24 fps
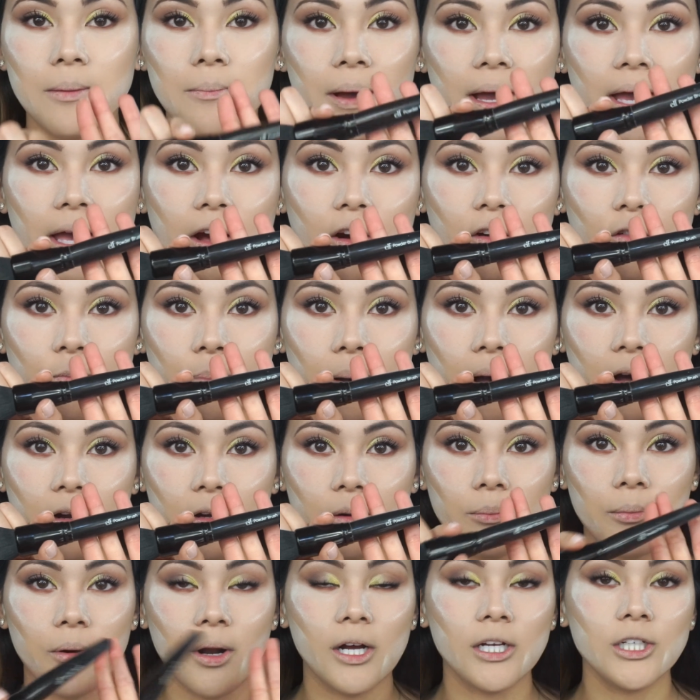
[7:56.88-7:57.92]
my e.l.f. powder
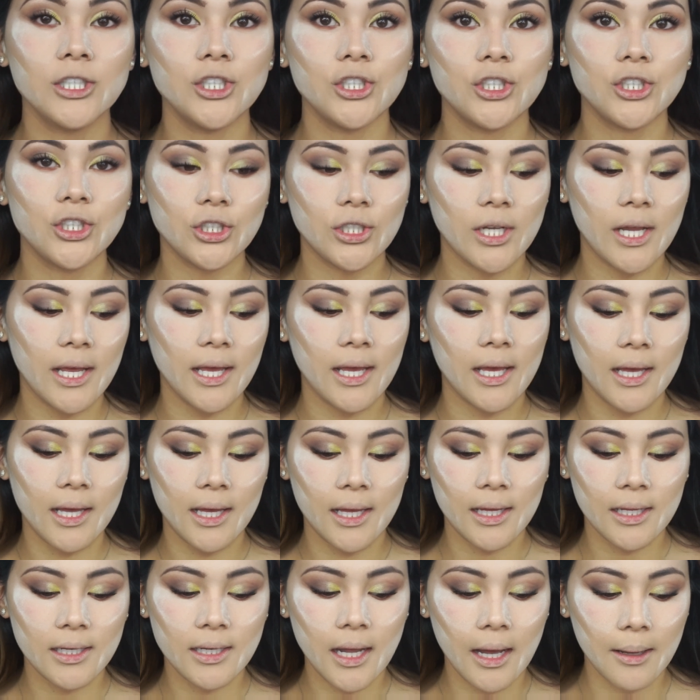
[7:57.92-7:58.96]
brush,
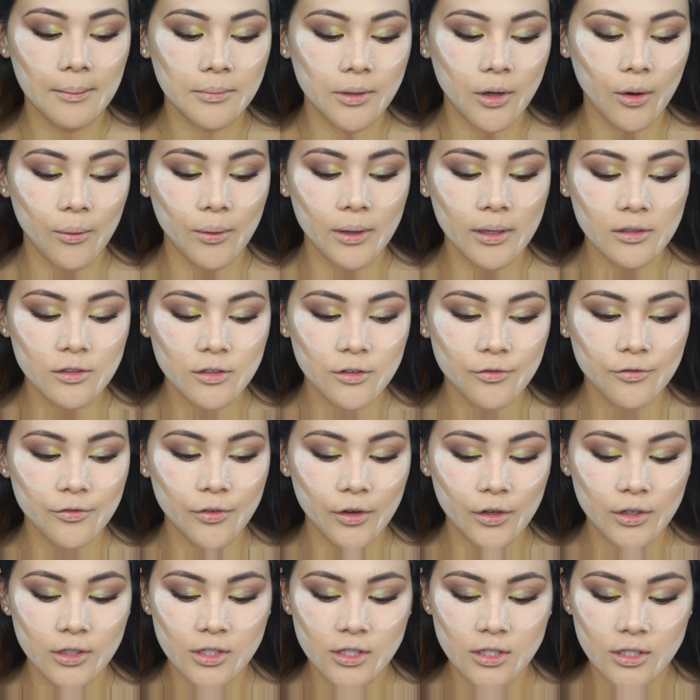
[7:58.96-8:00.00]
and I'm going to
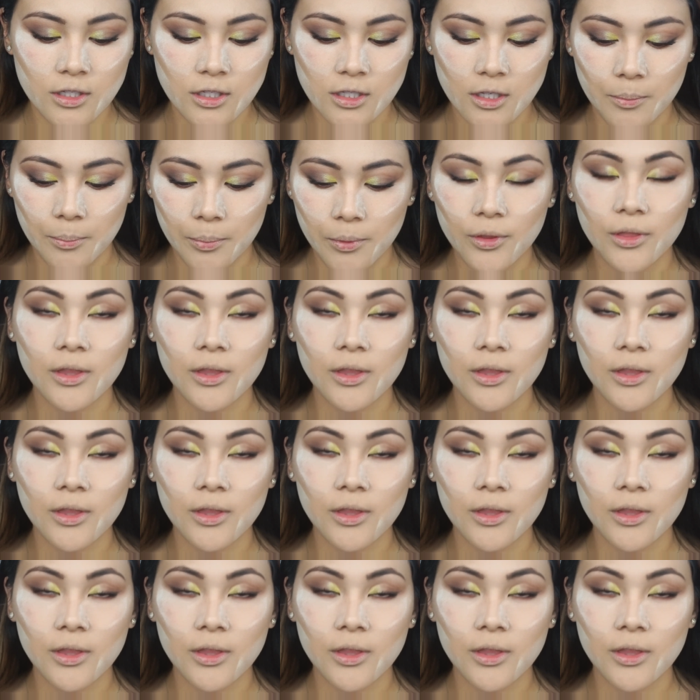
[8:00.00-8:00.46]
first stipple